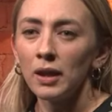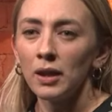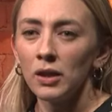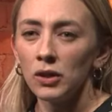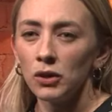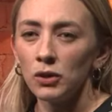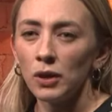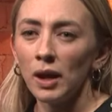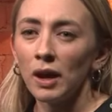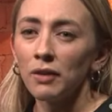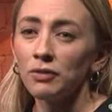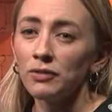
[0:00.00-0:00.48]

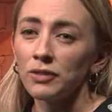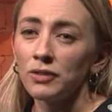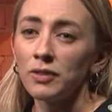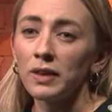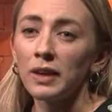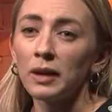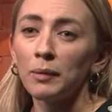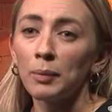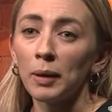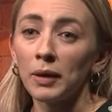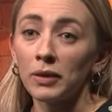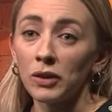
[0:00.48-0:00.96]
You have to
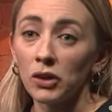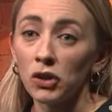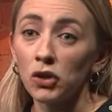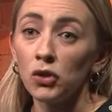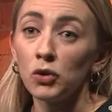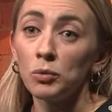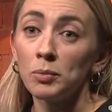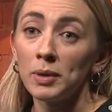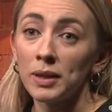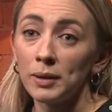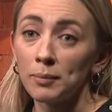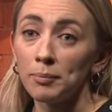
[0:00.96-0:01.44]
think about the
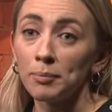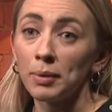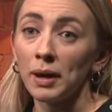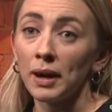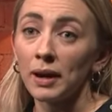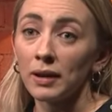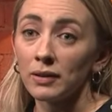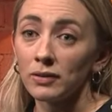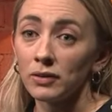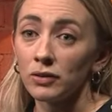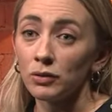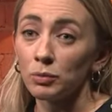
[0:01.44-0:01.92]
human
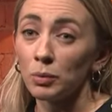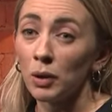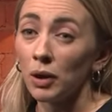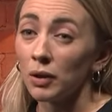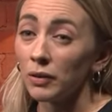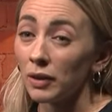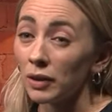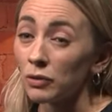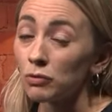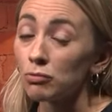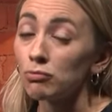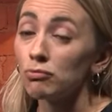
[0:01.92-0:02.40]
impact as well.
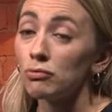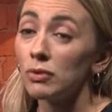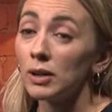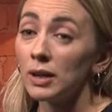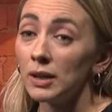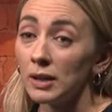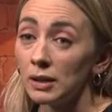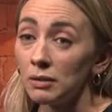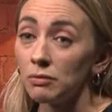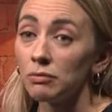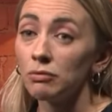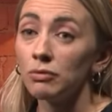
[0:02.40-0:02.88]
That's
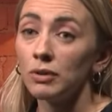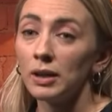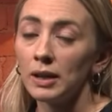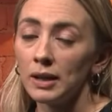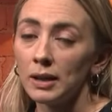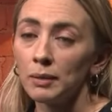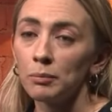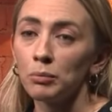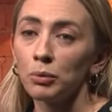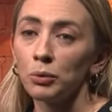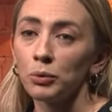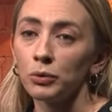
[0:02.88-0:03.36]
really, really
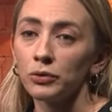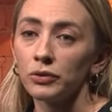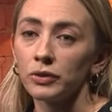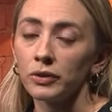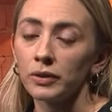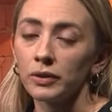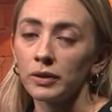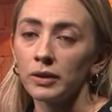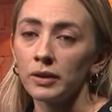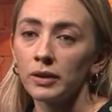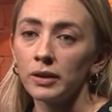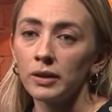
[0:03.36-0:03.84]

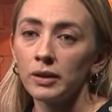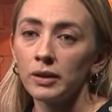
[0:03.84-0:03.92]
important.